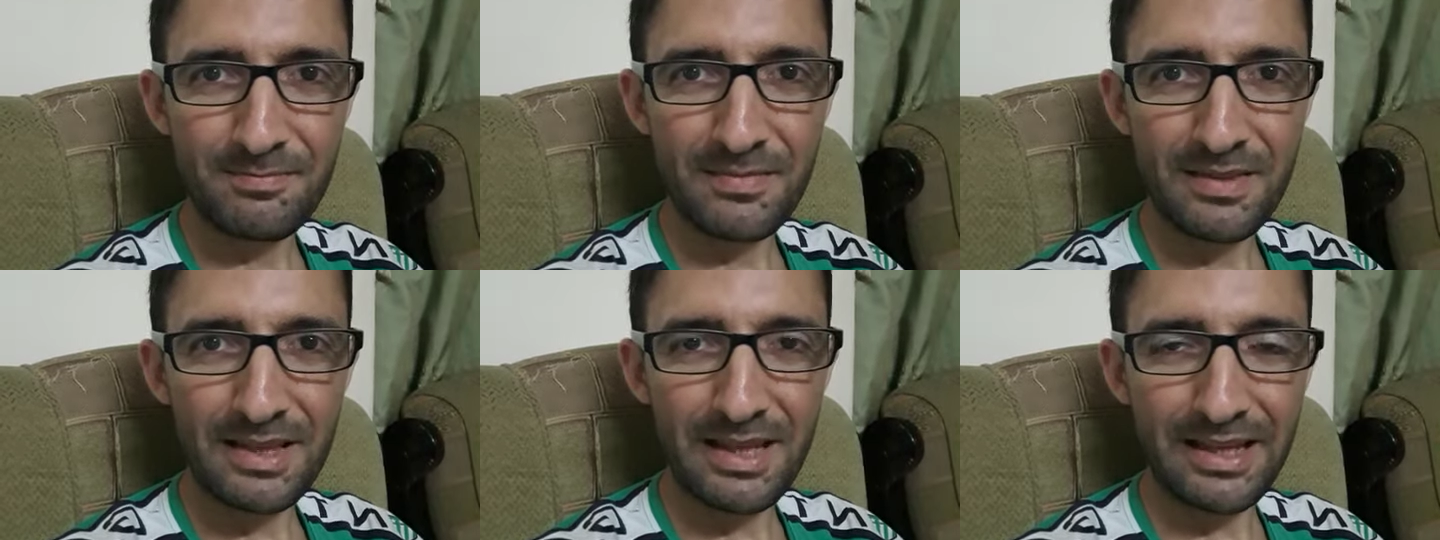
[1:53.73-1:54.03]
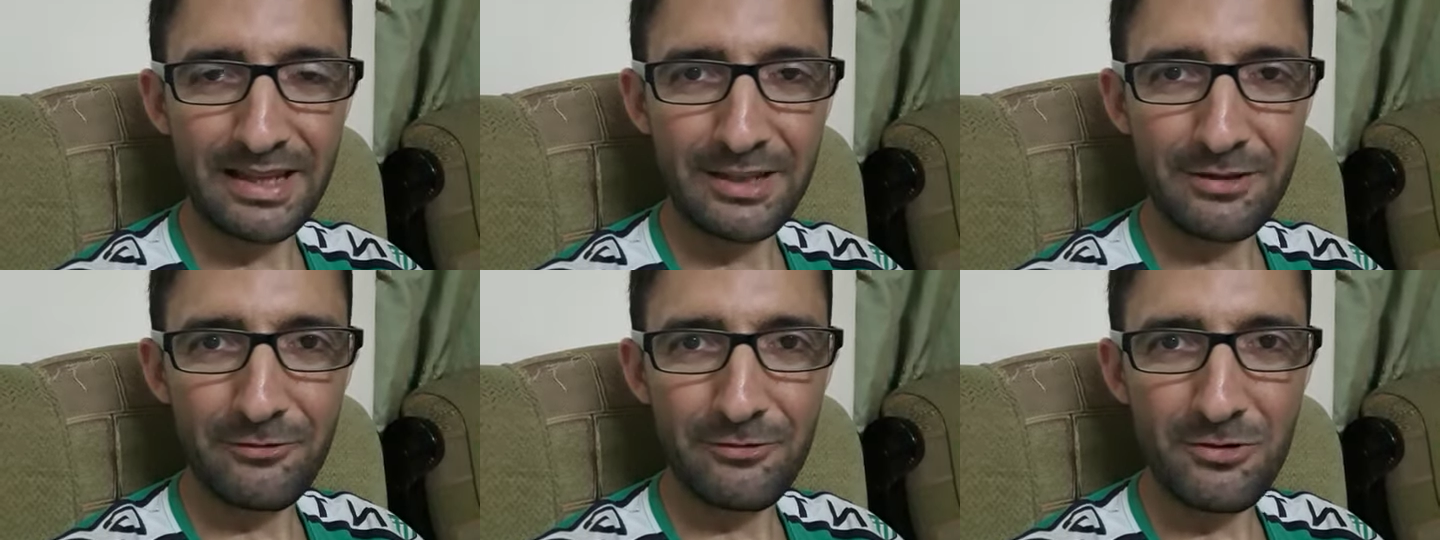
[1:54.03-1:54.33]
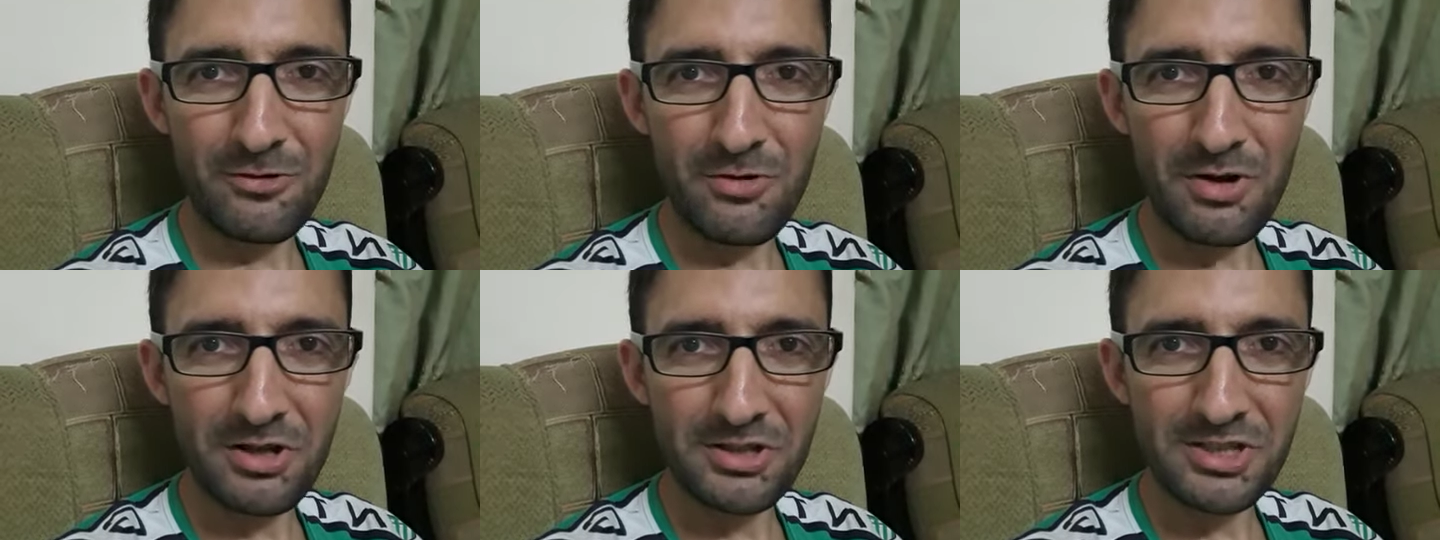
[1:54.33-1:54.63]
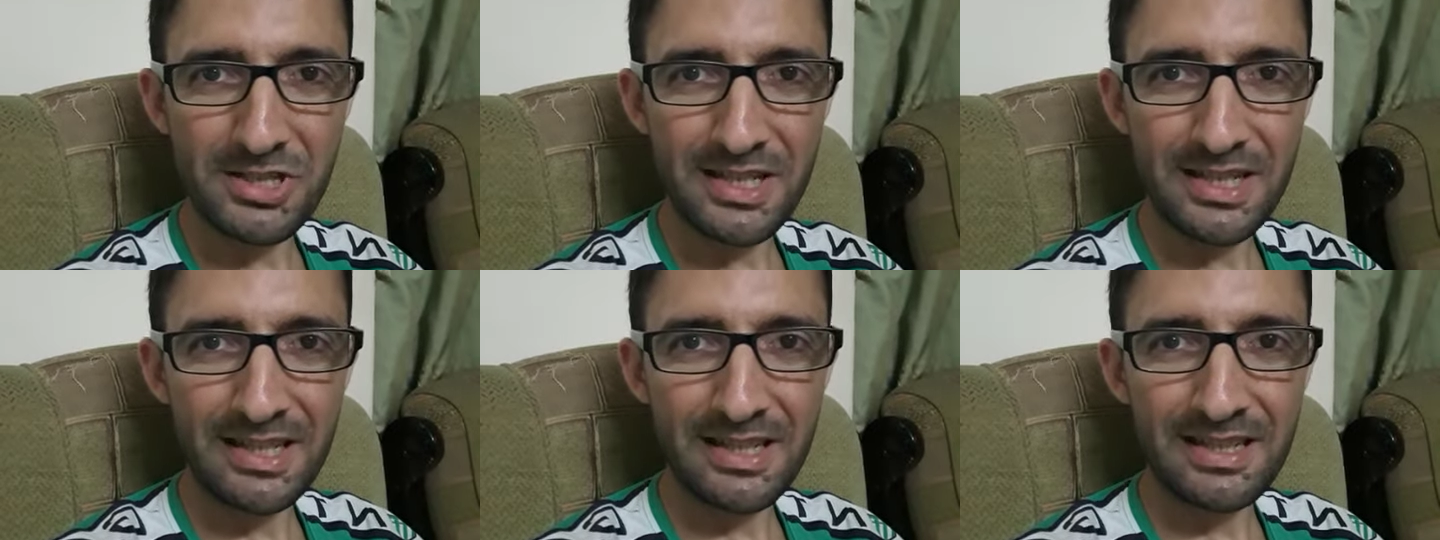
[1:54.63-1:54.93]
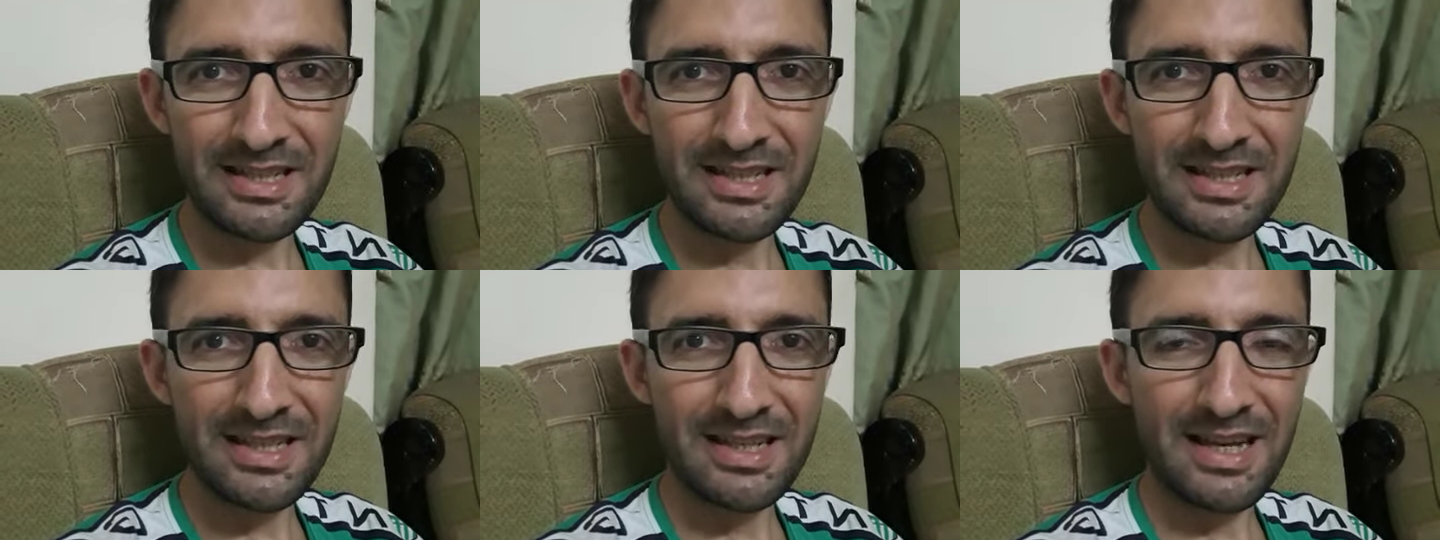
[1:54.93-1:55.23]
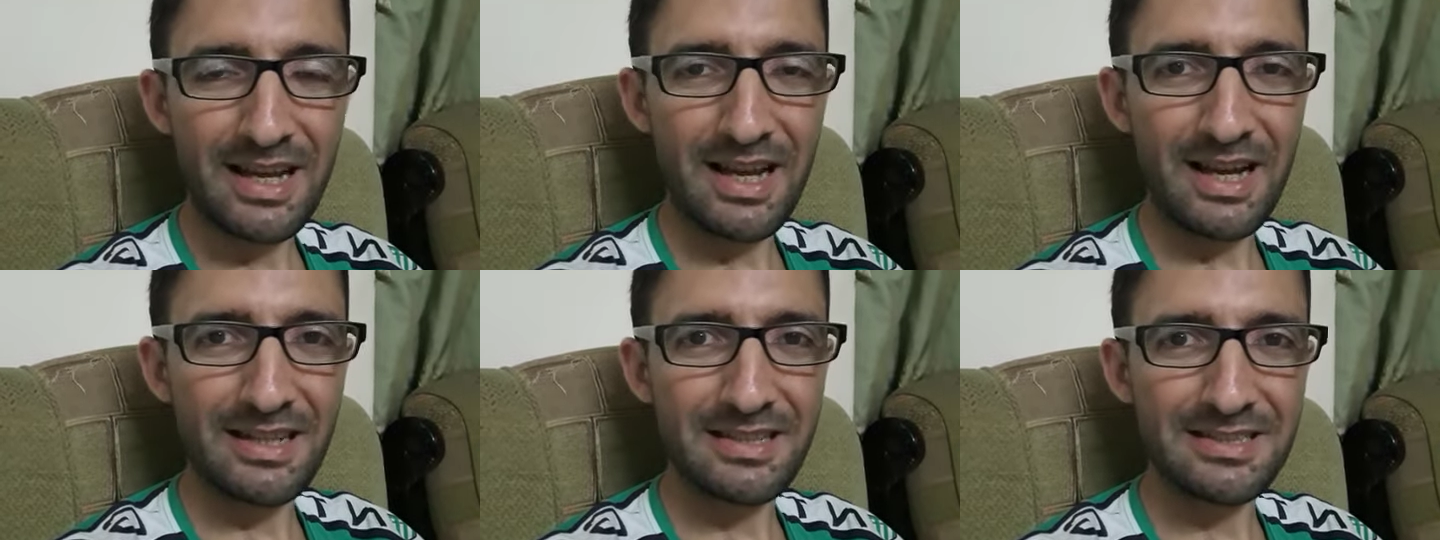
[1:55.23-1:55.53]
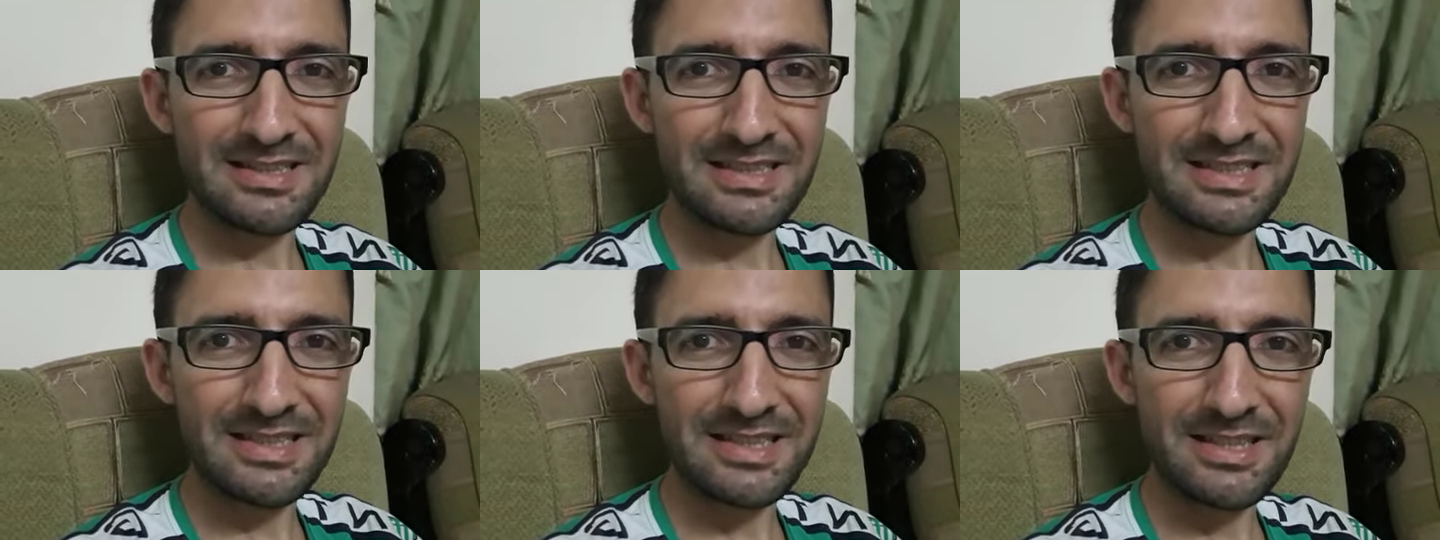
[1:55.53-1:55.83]
Thank you for watching,
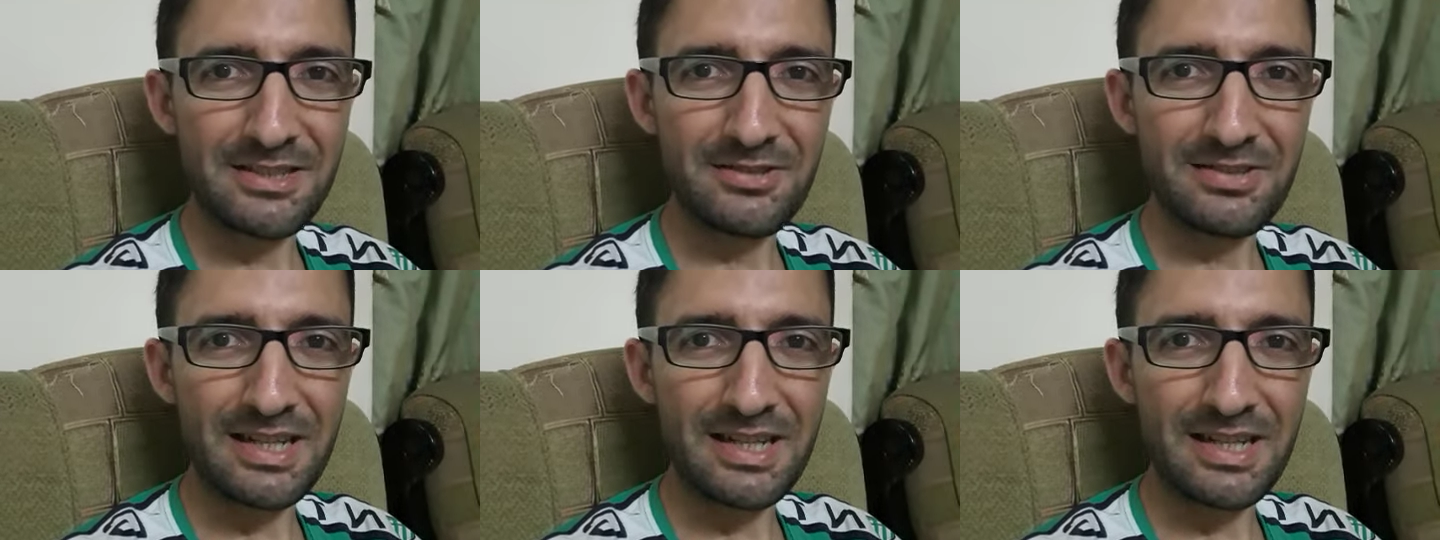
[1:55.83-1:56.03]
and see you